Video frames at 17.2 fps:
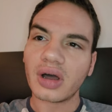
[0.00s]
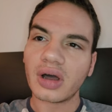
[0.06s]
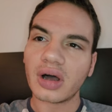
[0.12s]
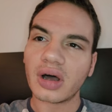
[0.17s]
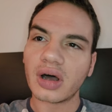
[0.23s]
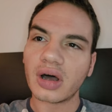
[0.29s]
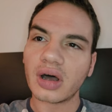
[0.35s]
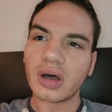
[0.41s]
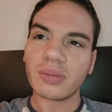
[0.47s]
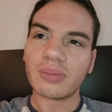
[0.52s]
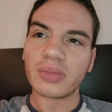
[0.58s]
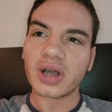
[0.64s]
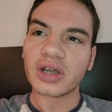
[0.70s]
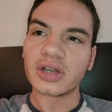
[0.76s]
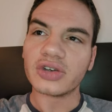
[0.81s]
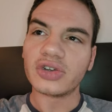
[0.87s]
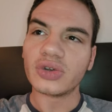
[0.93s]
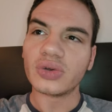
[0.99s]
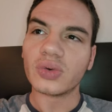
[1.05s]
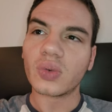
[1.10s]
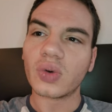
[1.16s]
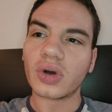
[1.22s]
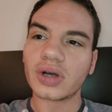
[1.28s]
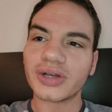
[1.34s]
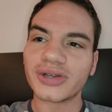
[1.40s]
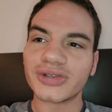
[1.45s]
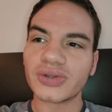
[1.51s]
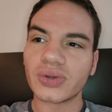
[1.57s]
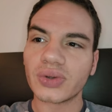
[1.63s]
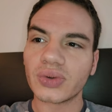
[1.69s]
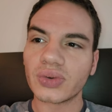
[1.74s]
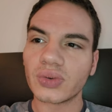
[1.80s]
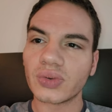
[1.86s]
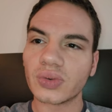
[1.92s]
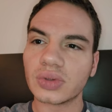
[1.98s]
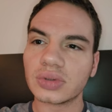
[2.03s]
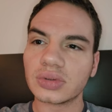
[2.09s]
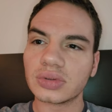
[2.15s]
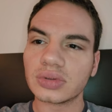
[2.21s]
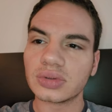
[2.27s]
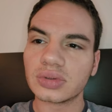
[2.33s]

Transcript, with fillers: Um, I do want to,